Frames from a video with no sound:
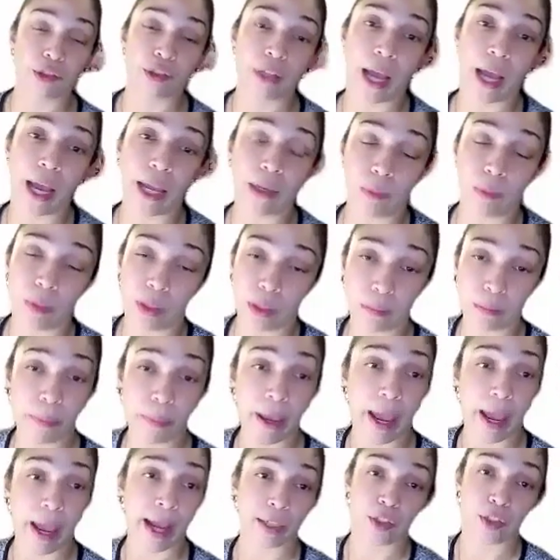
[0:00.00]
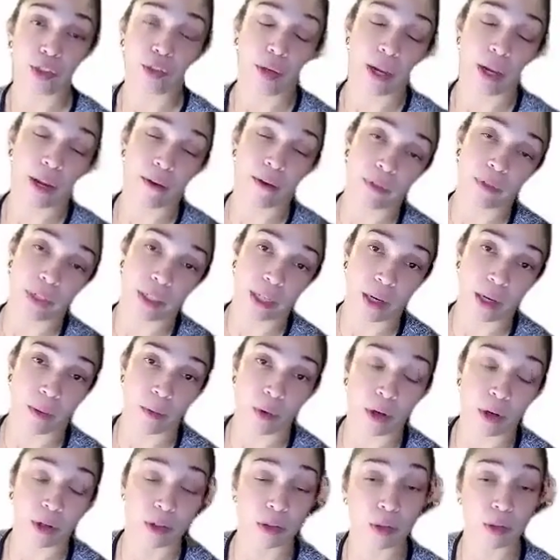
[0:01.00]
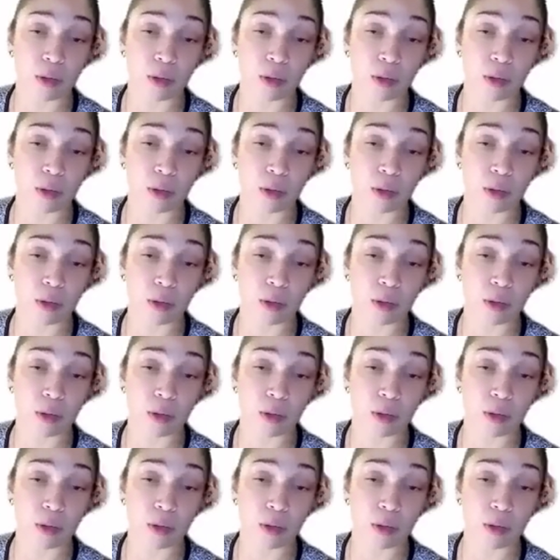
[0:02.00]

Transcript: that will impact your everyday work.